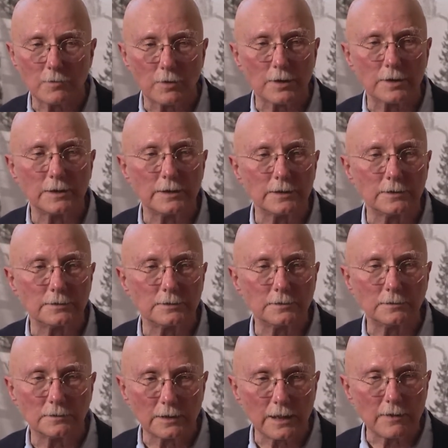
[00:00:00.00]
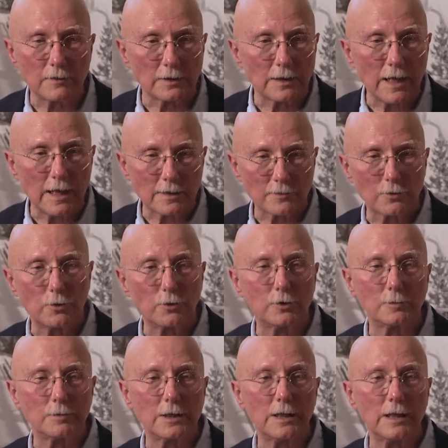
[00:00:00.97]
we're going to leave a lot of
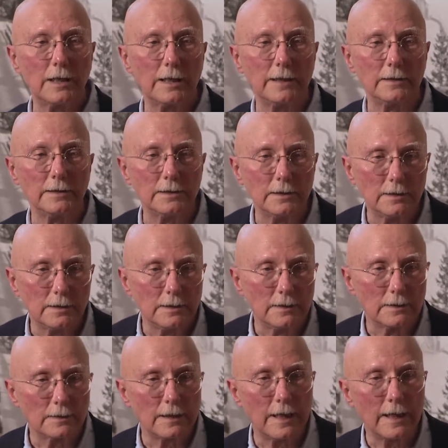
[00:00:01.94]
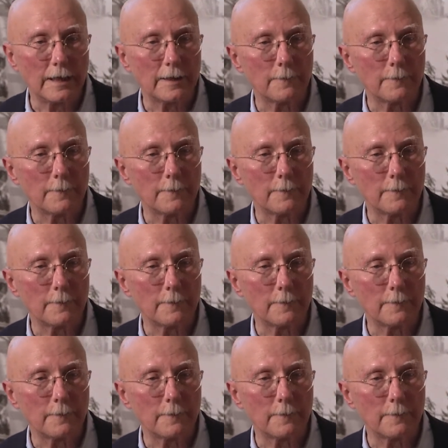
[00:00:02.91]
coal behind, uh,